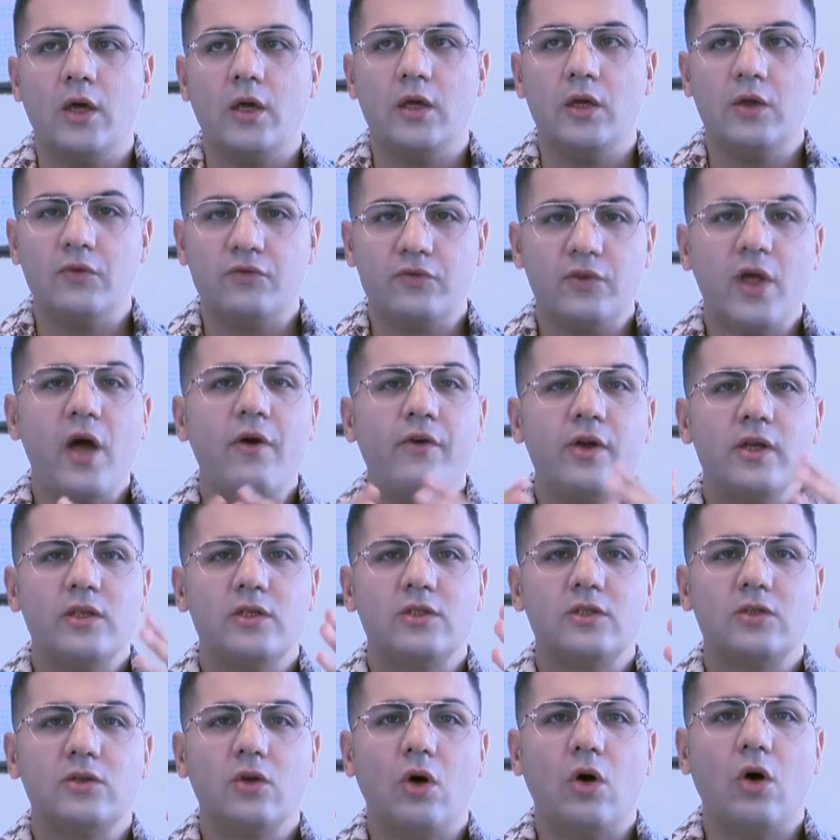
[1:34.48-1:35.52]
If there
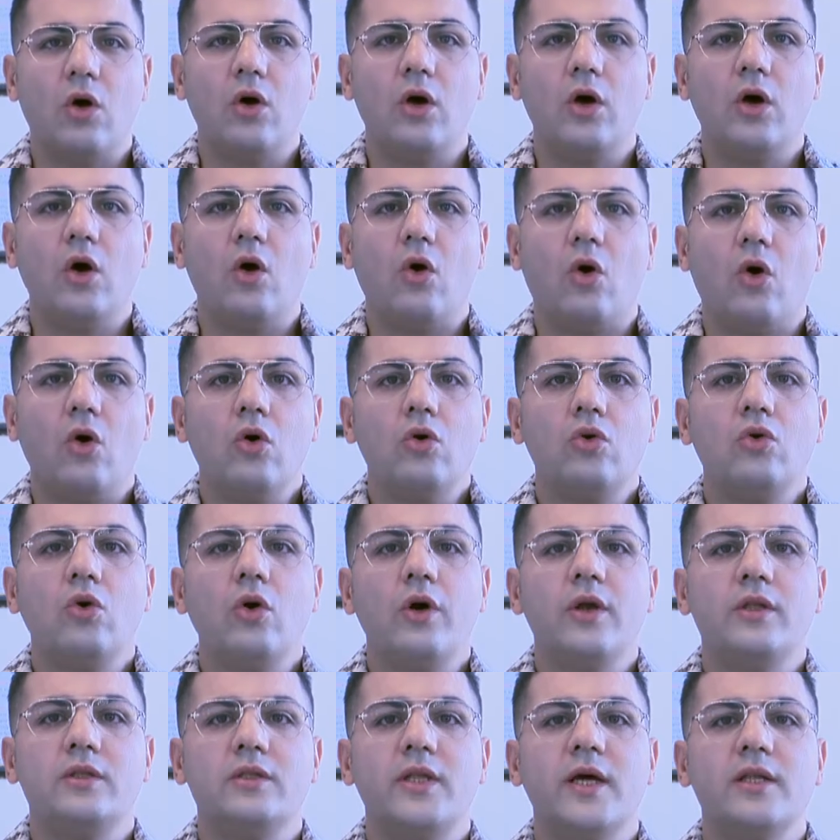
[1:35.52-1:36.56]
is
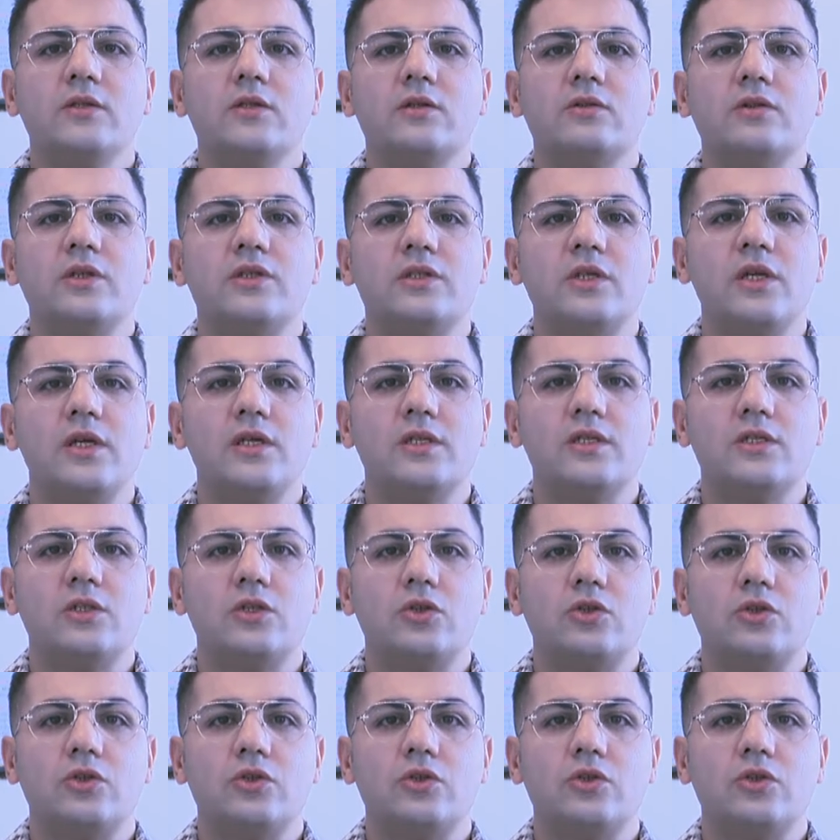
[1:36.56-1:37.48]
ongoing dental disease,